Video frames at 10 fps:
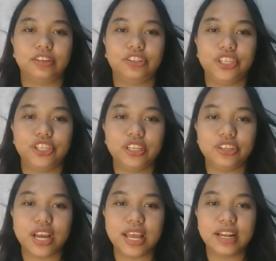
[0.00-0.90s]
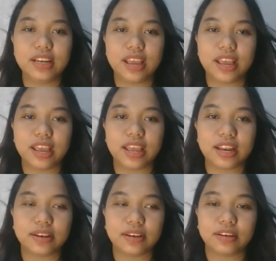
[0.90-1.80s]
children
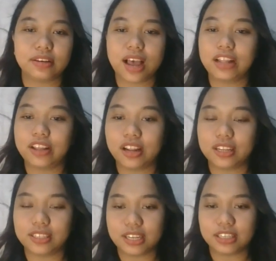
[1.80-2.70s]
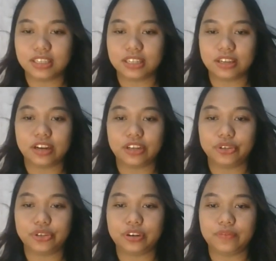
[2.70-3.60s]
and adolescents
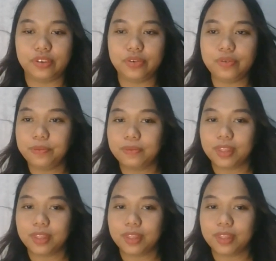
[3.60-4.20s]
literature review.